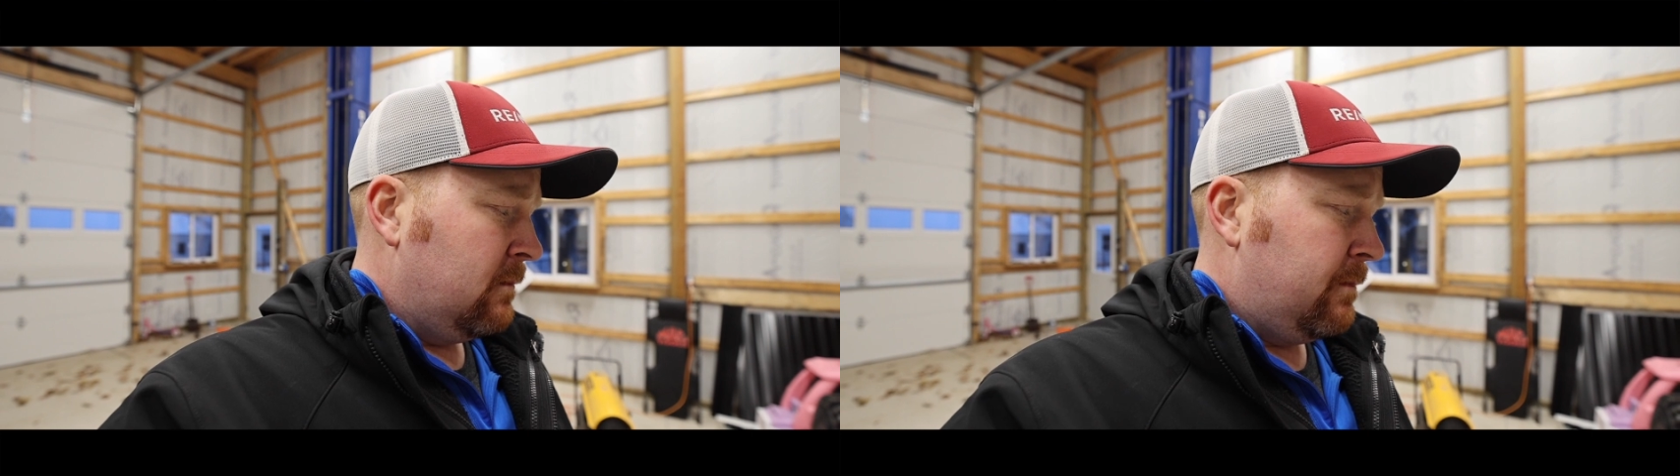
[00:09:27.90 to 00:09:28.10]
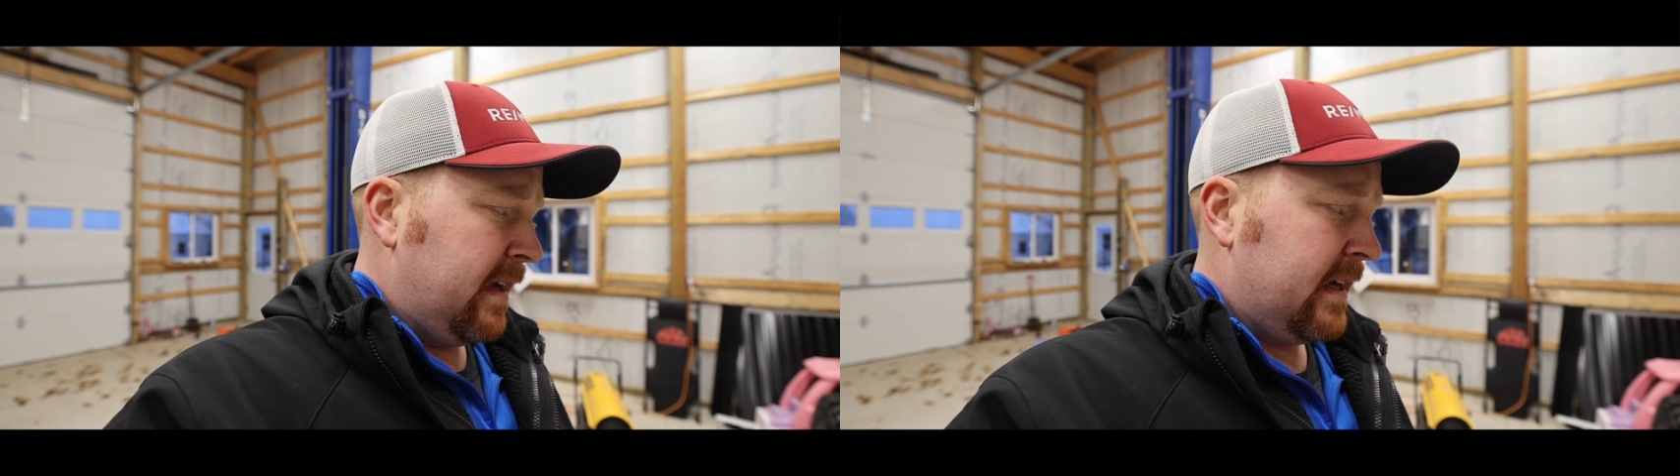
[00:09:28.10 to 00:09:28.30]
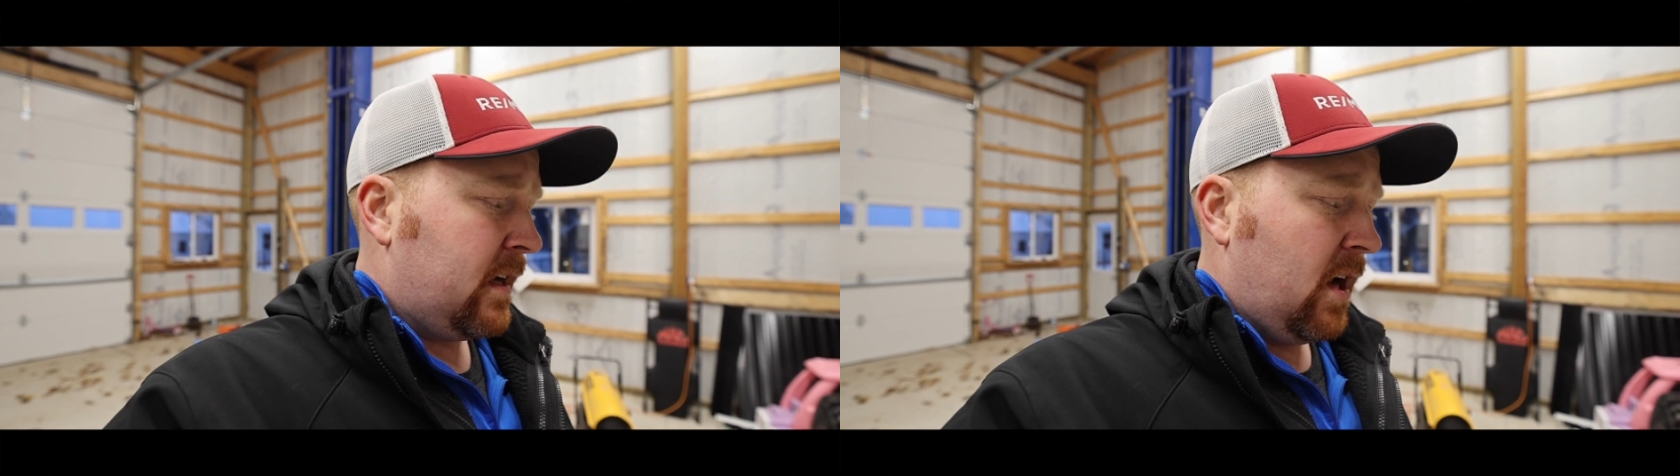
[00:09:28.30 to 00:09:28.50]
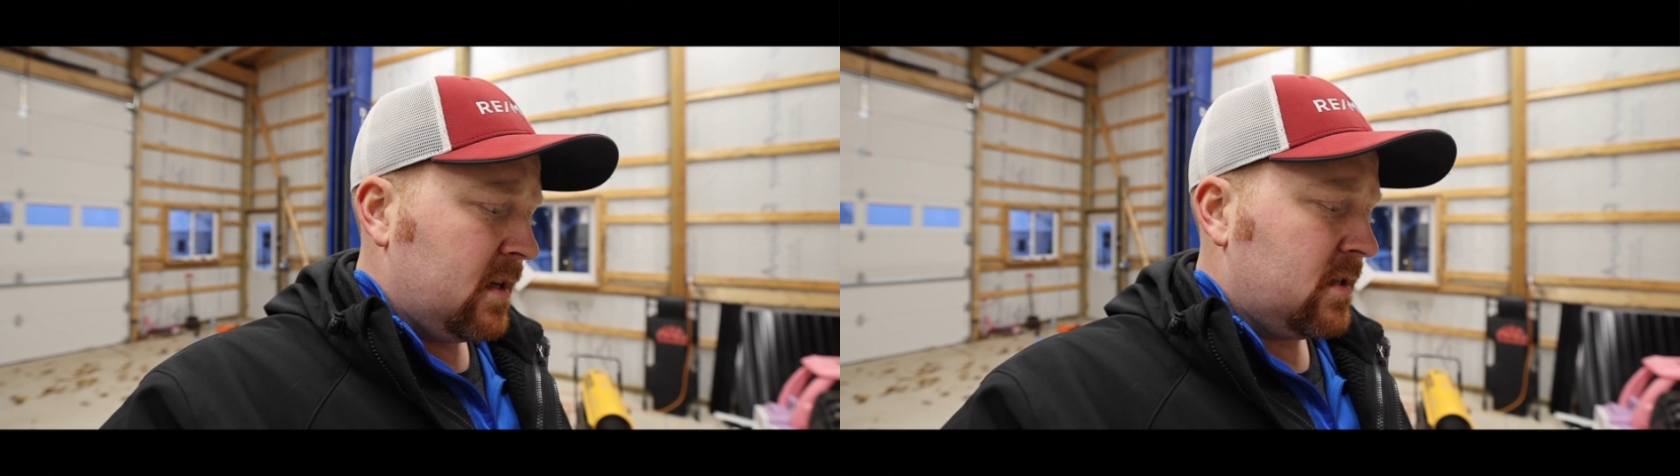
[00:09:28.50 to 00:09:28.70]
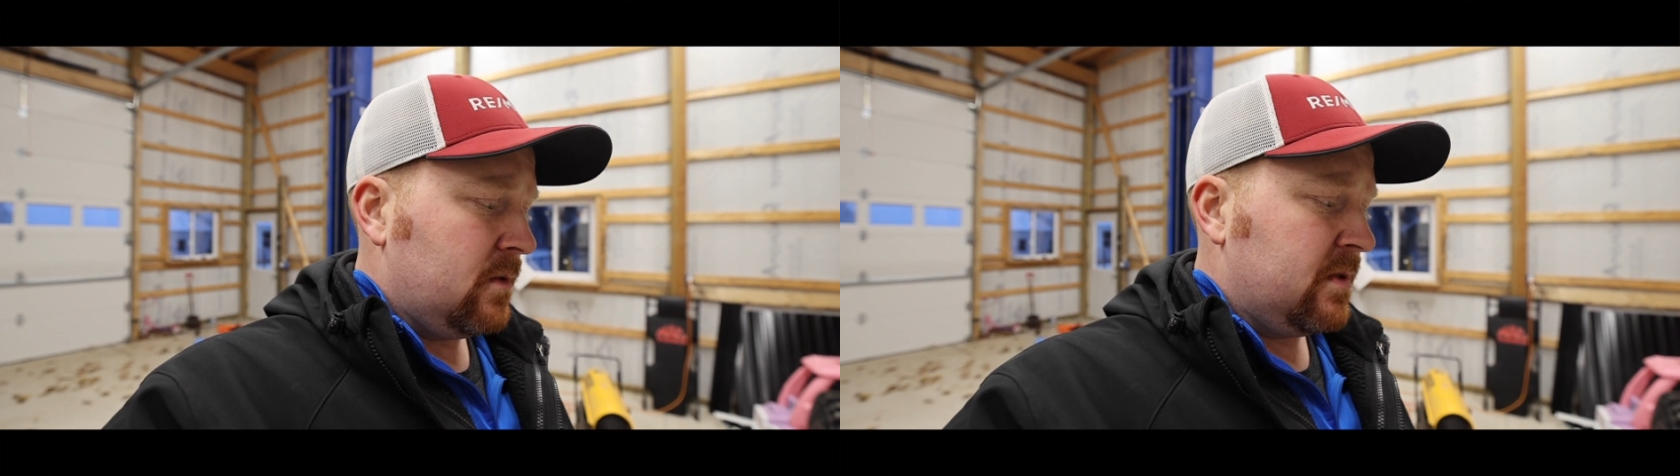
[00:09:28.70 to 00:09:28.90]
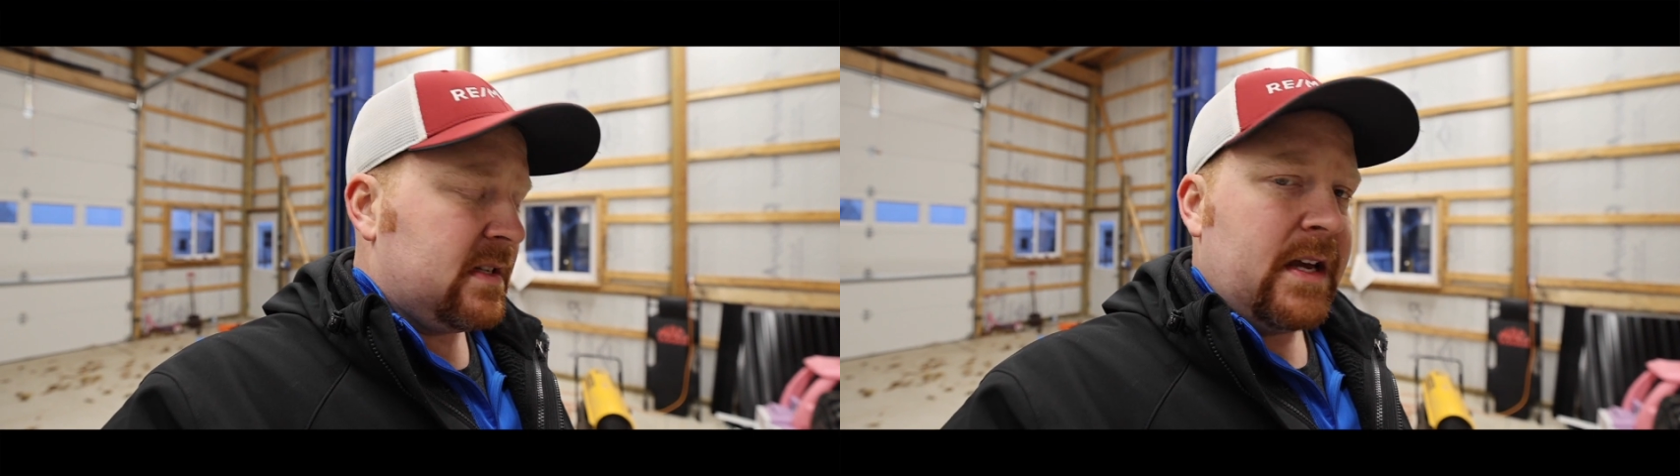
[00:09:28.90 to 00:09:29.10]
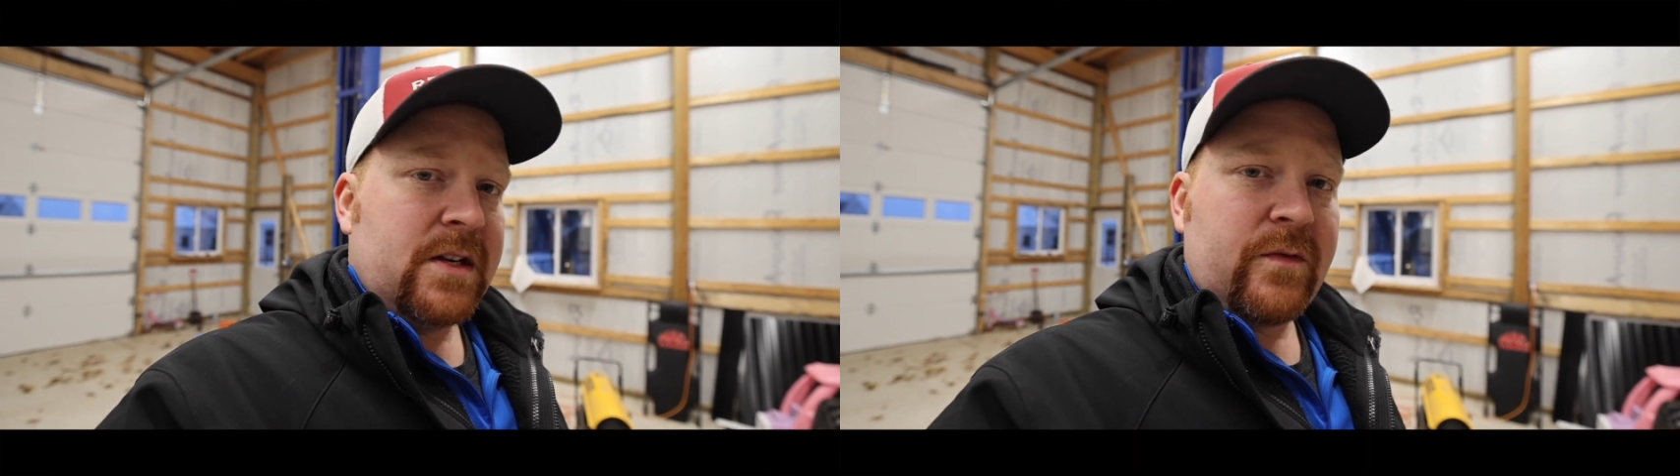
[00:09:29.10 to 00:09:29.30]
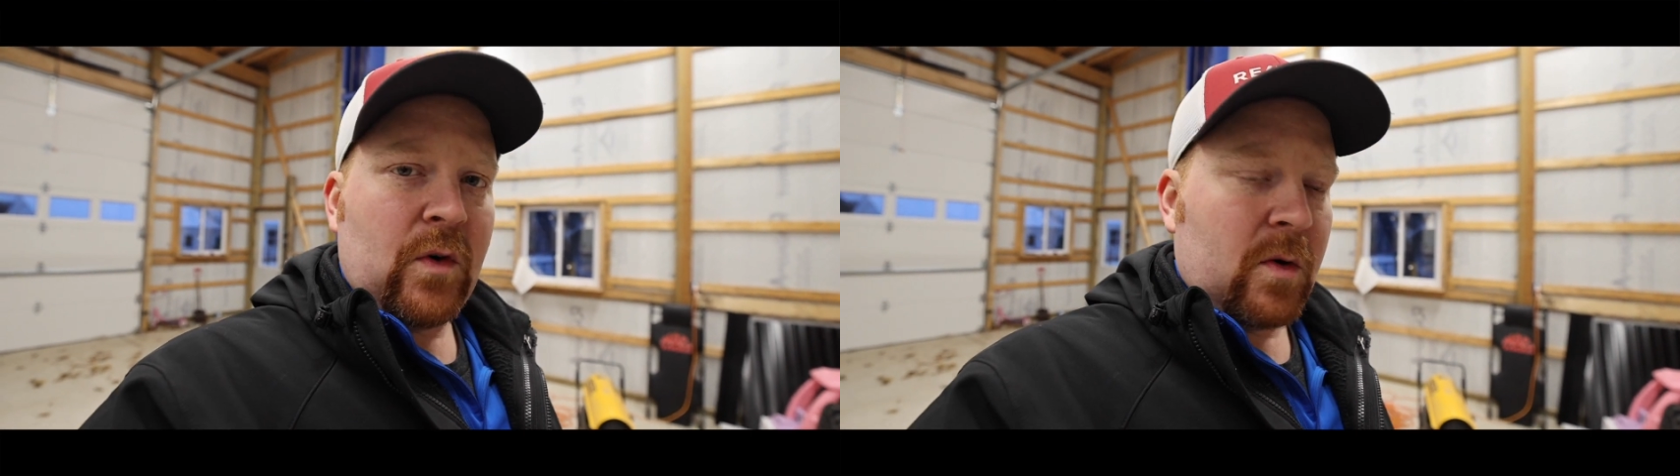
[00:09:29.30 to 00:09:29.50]
big custom
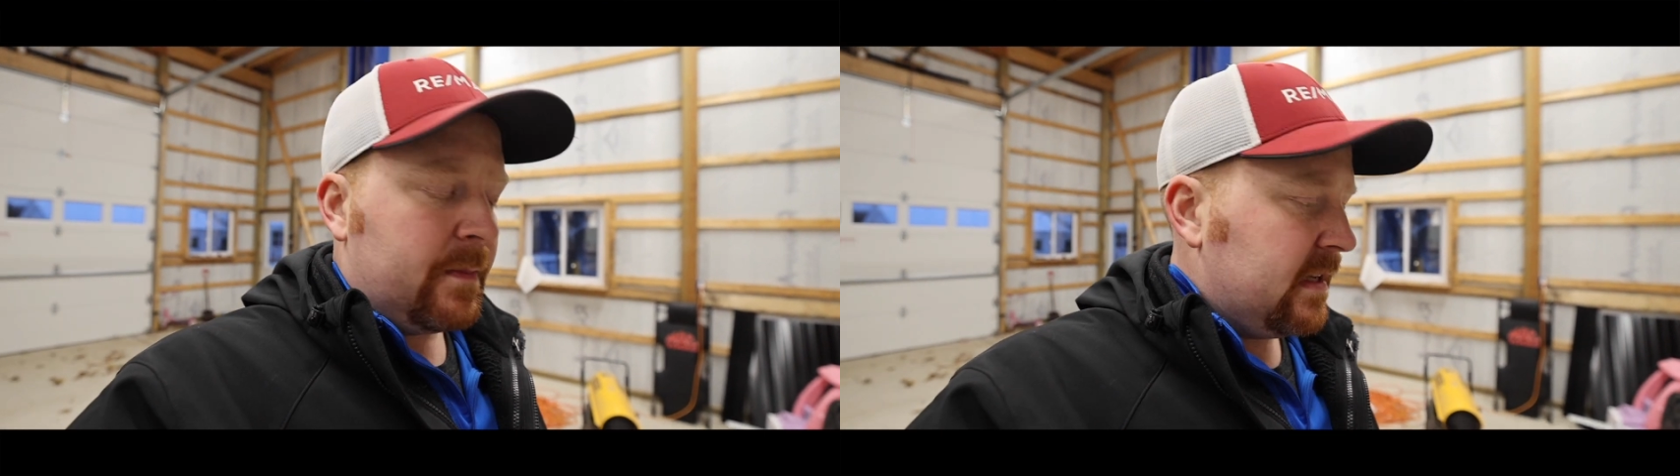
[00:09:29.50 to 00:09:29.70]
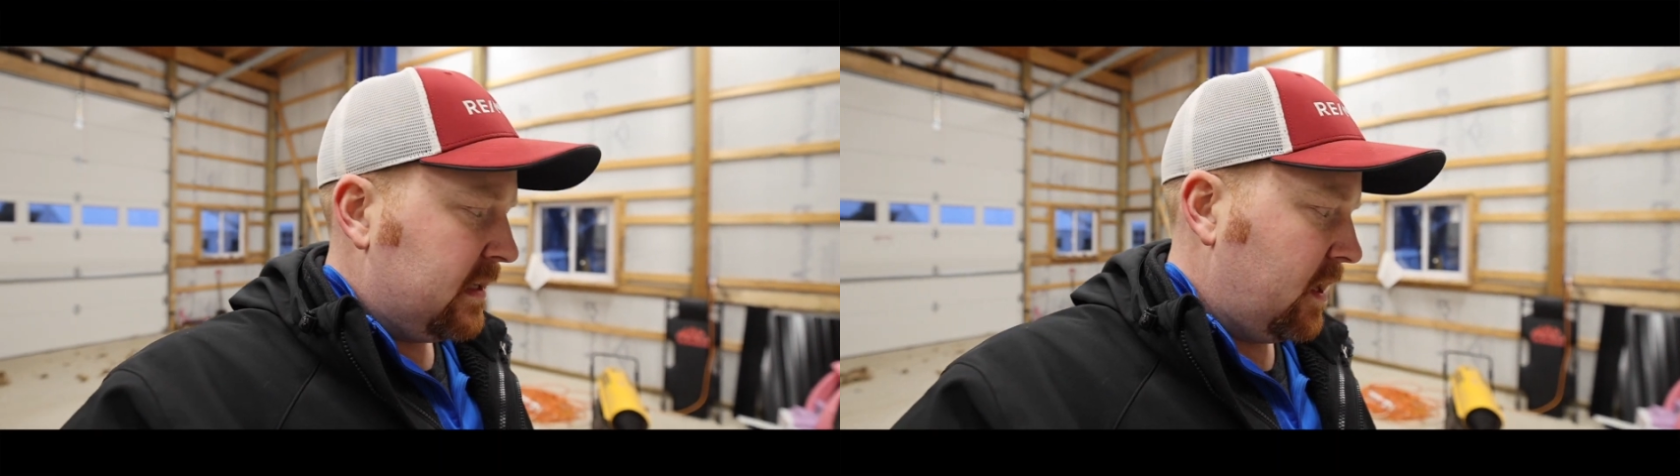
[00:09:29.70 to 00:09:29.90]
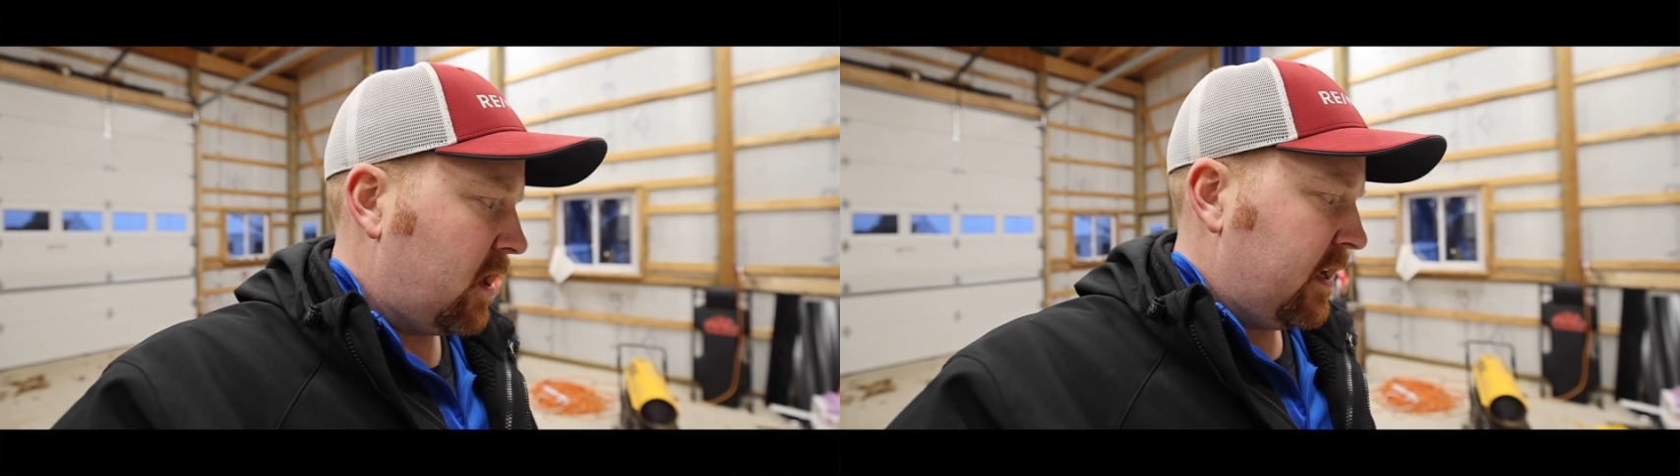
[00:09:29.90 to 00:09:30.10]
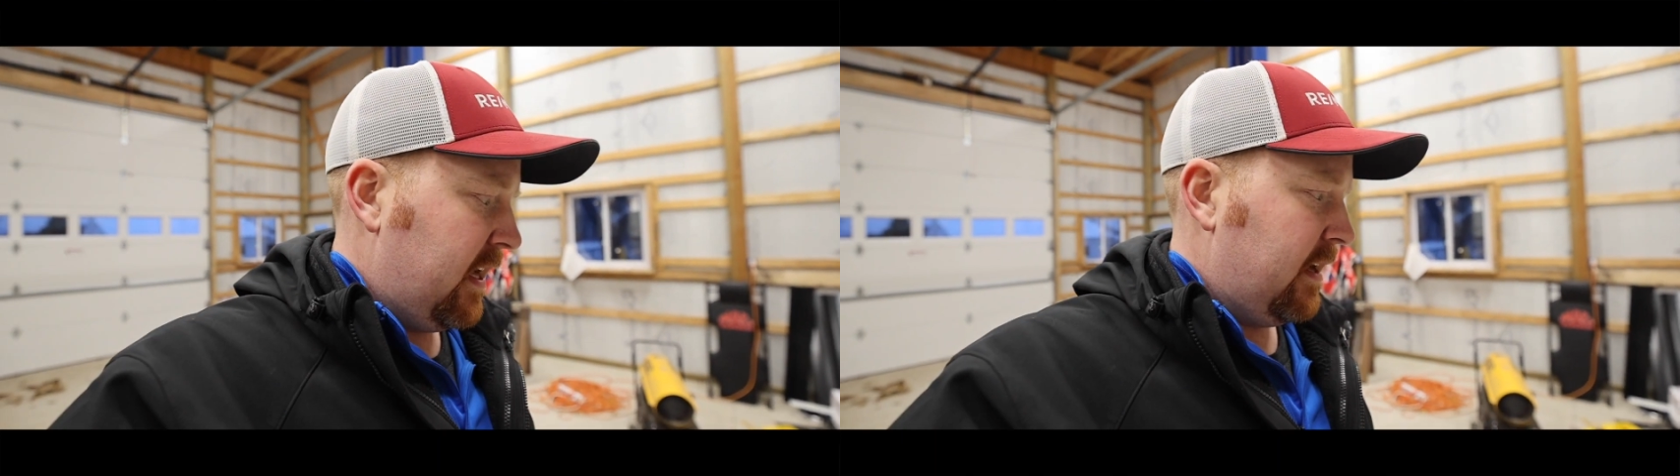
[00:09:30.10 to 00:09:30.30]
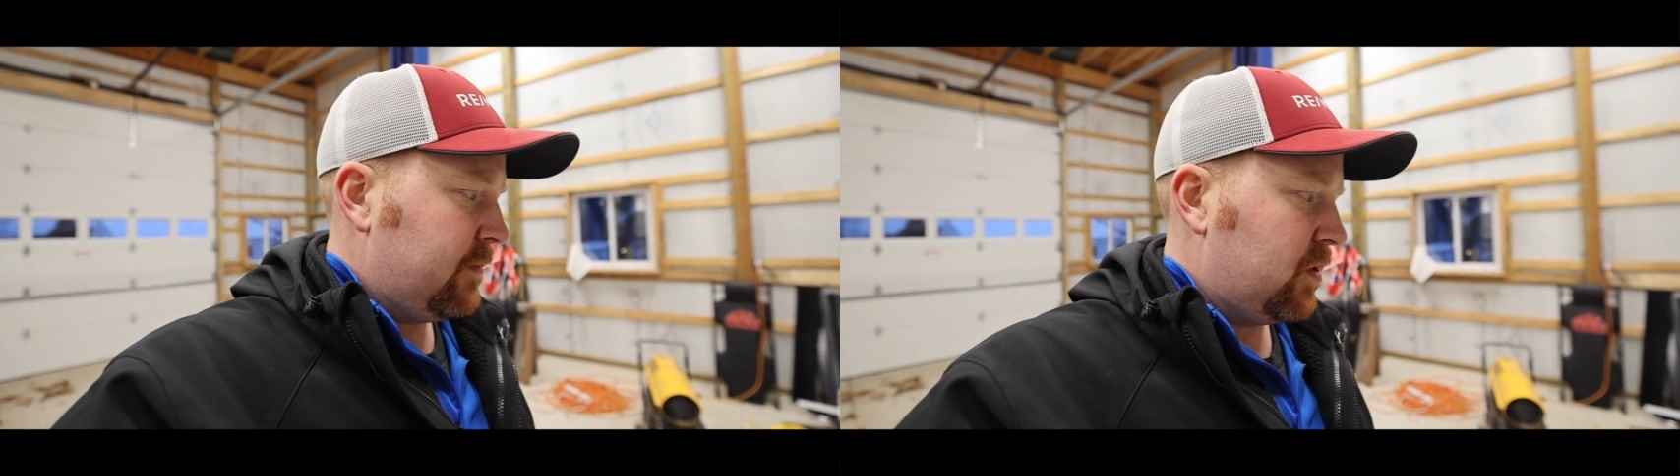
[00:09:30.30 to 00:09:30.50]
stage 4 BTR cams,